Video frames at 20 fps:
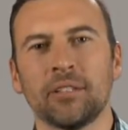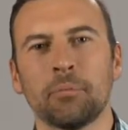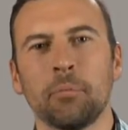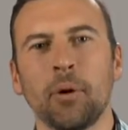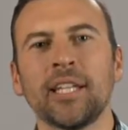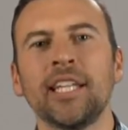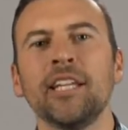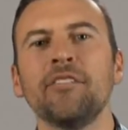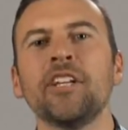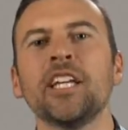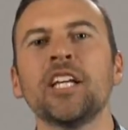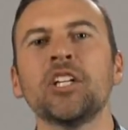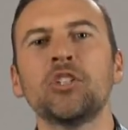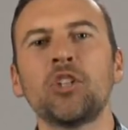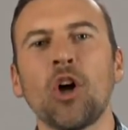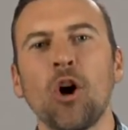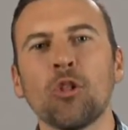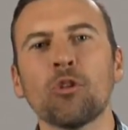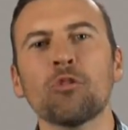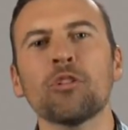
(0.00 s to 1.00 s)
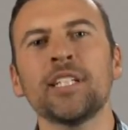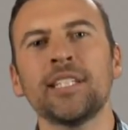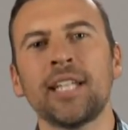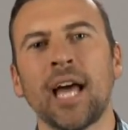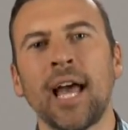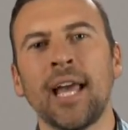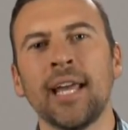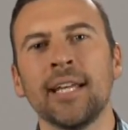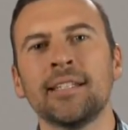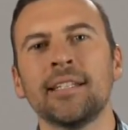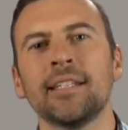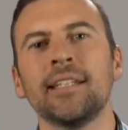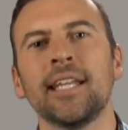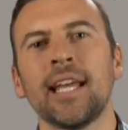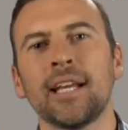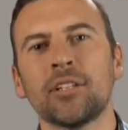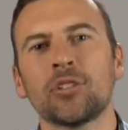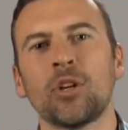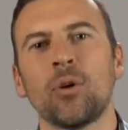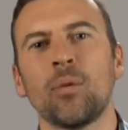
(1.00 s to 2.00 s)
By giving $1 a day to
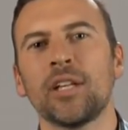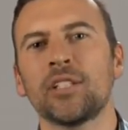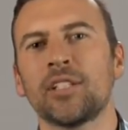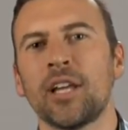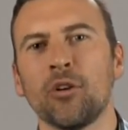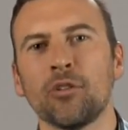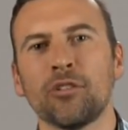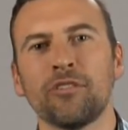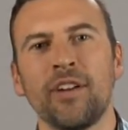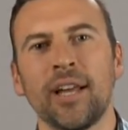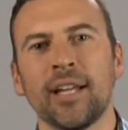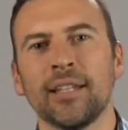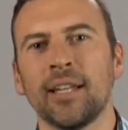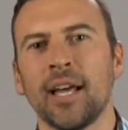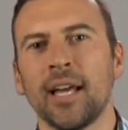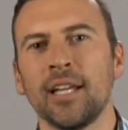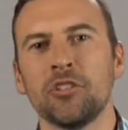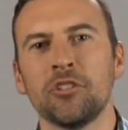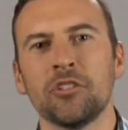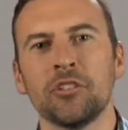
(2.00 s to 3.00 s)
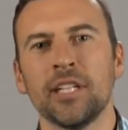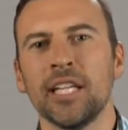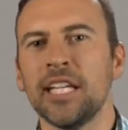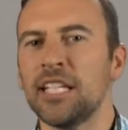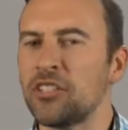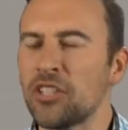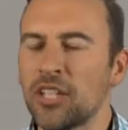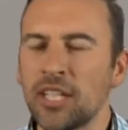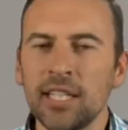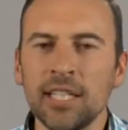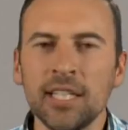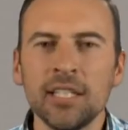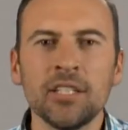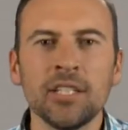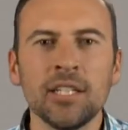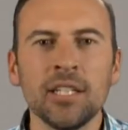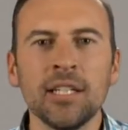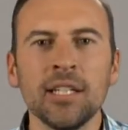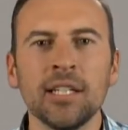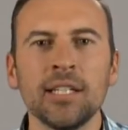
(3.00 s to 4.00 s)
the SOS Health Foundation, it's
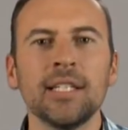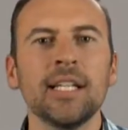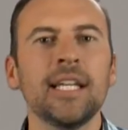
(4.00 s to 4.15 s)
easy,